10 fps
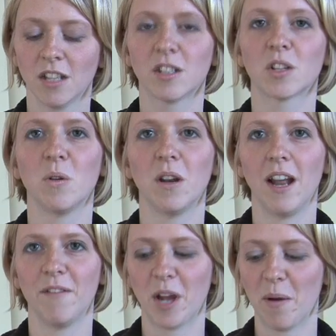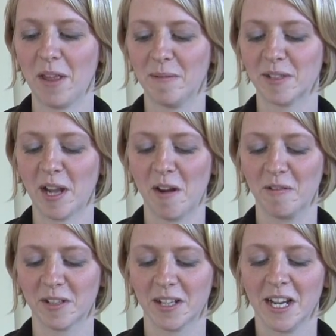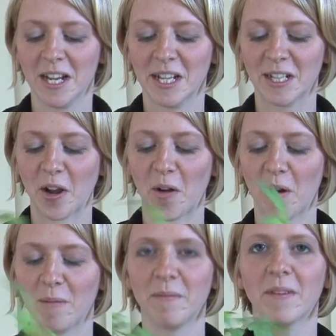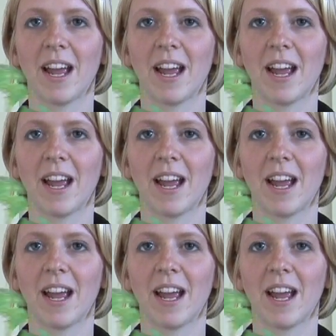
school and have a go at themselves. So I'm